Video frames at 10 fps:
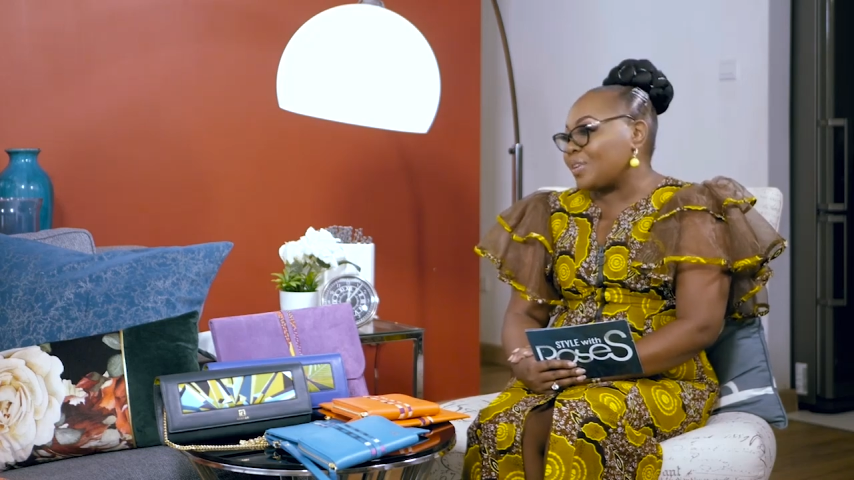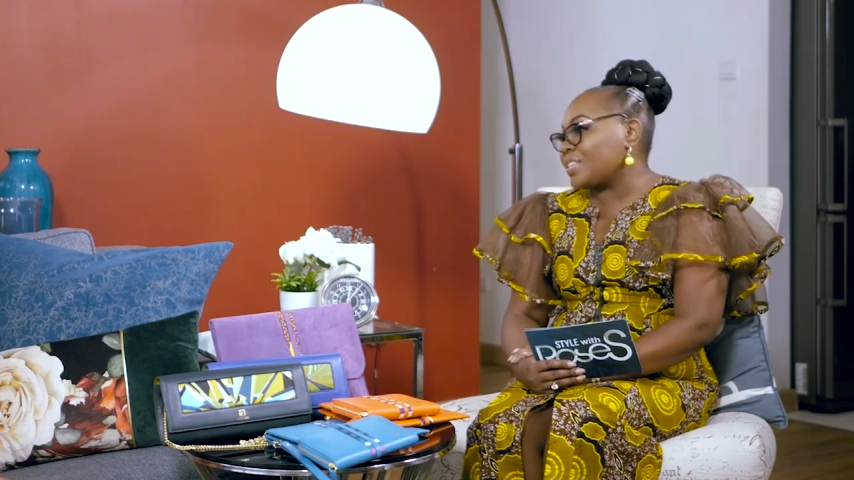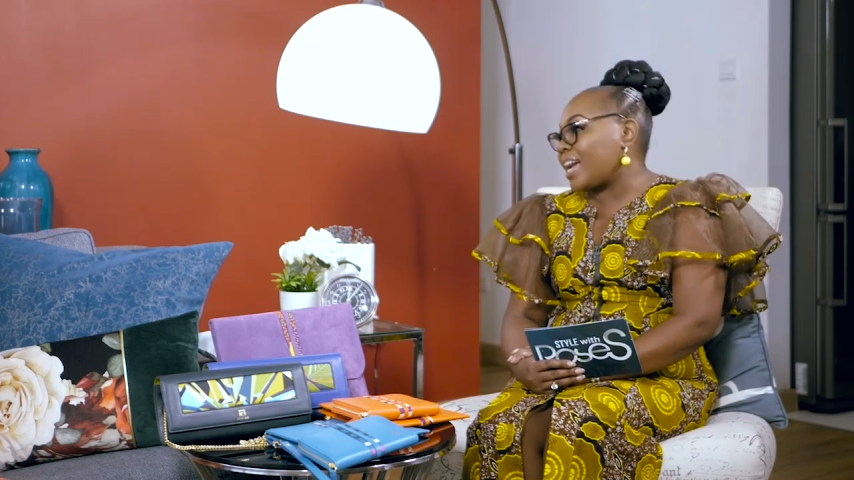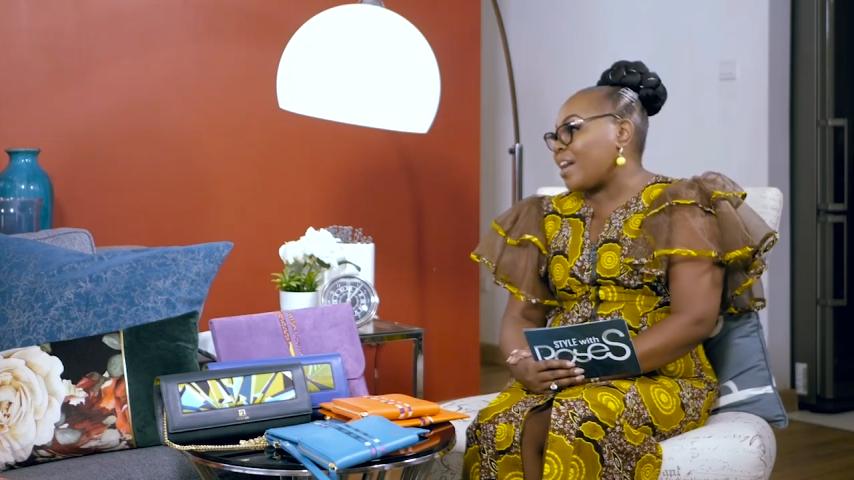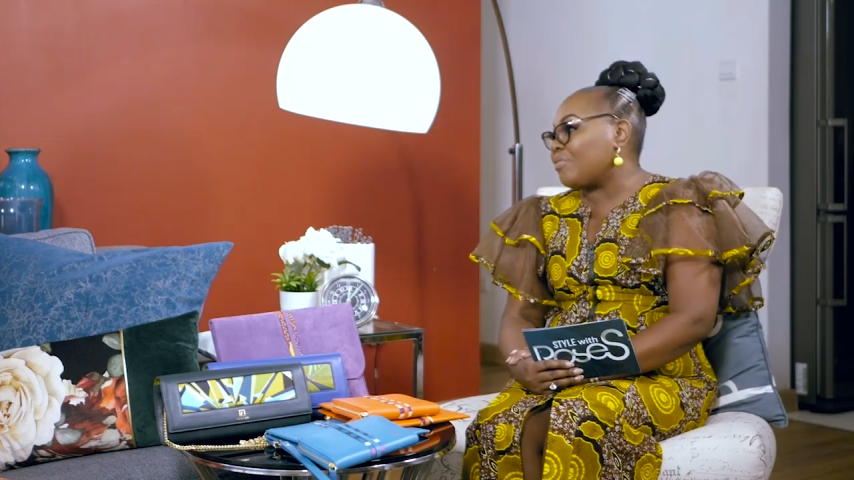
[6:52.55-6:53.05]

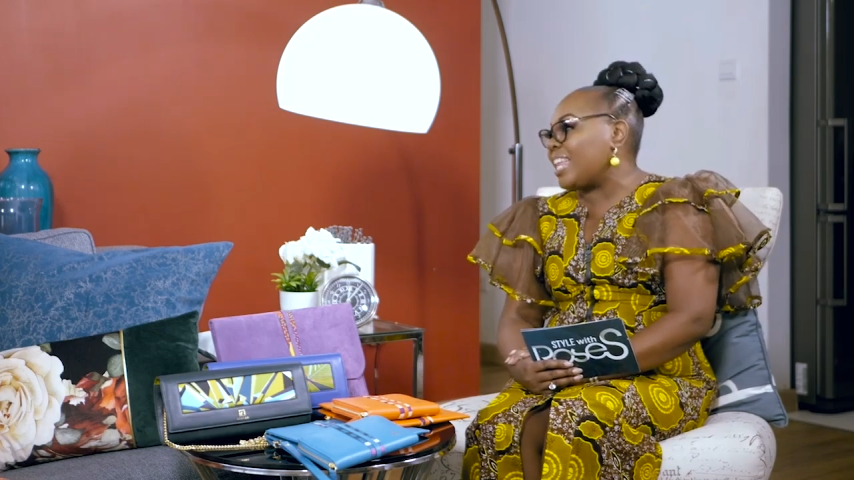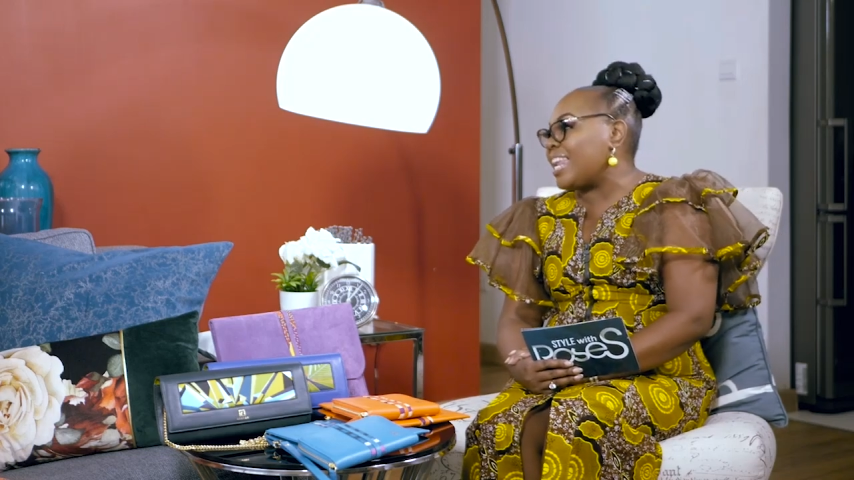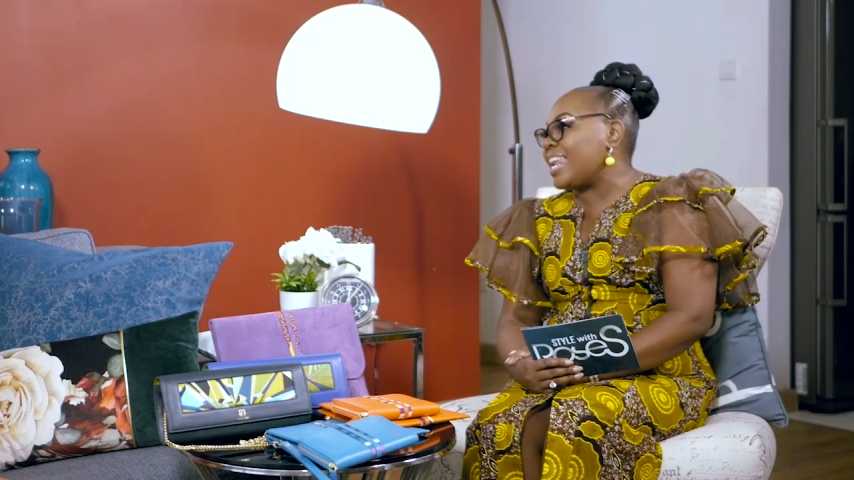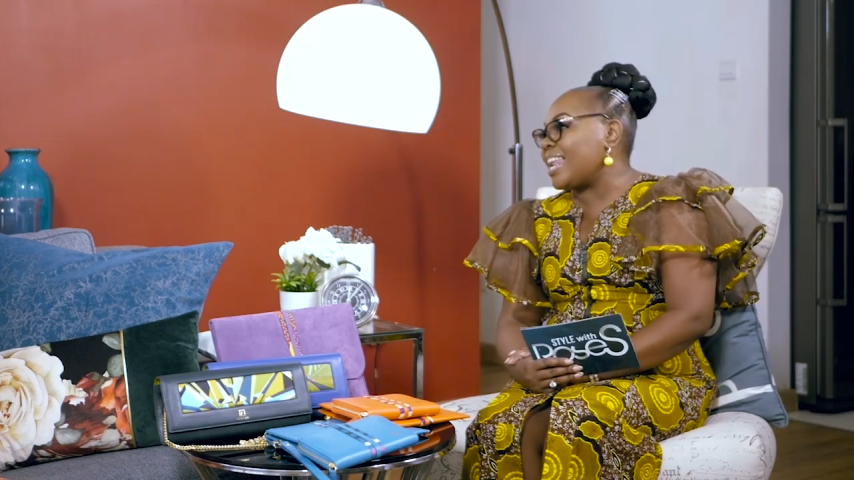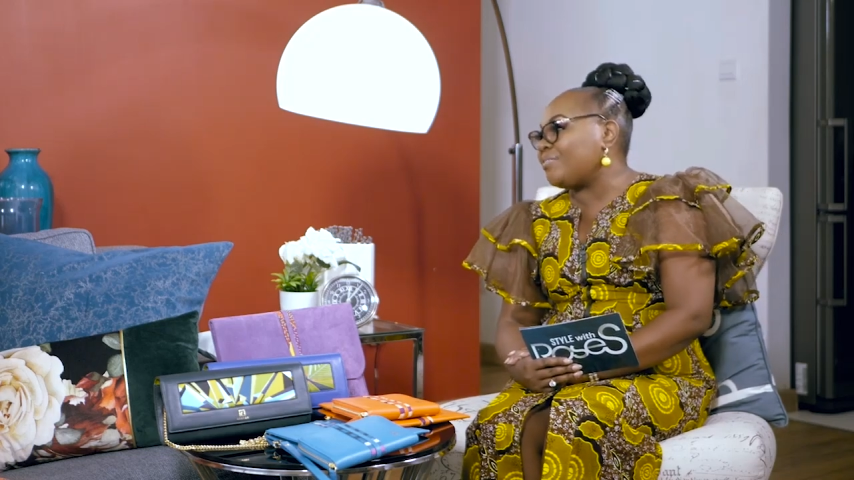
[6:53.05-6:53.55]
because I have
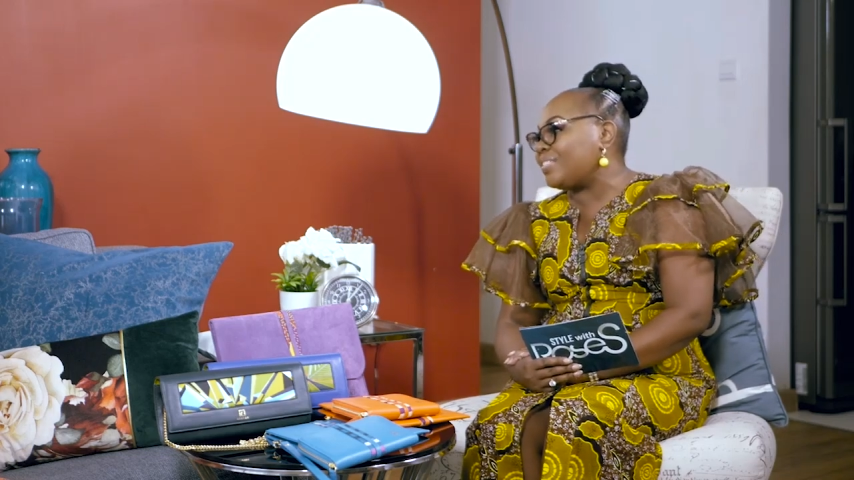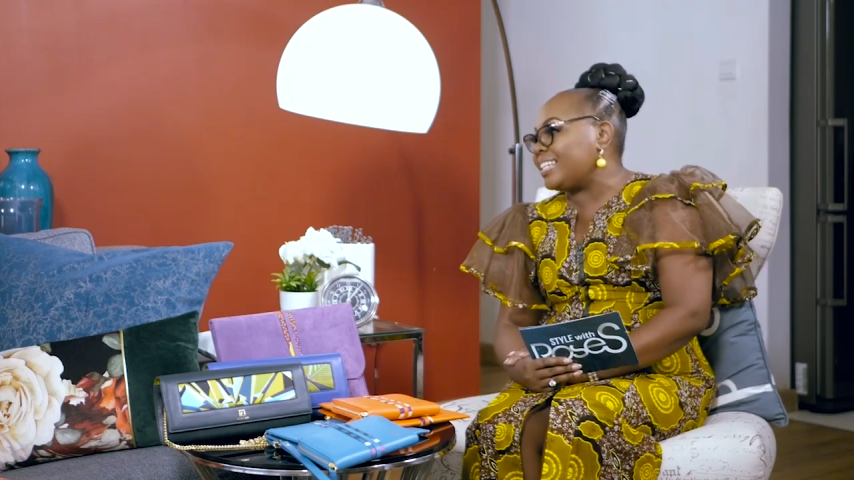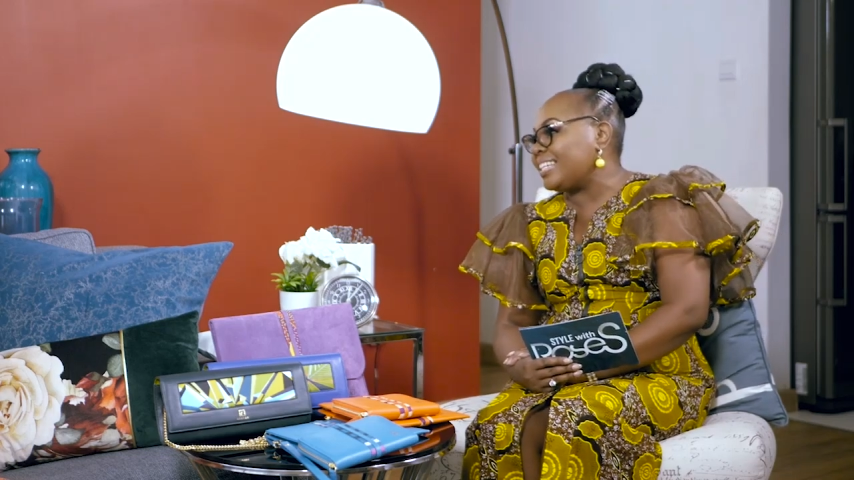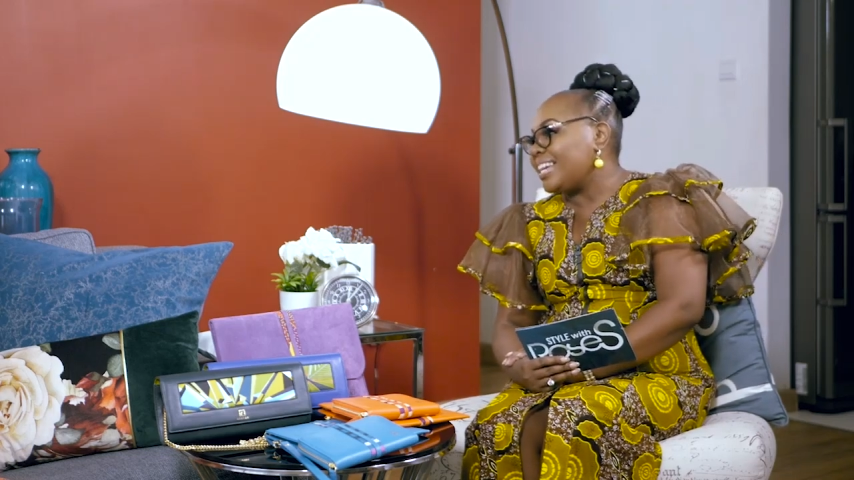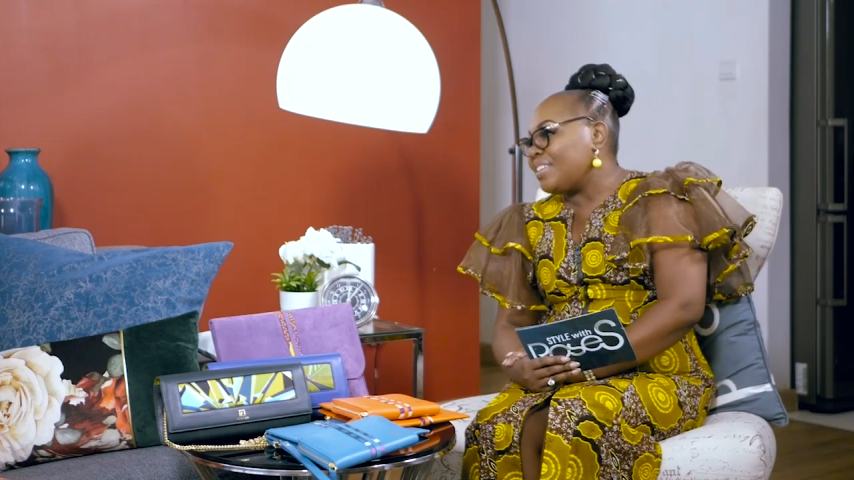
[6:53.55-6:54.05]
the lovely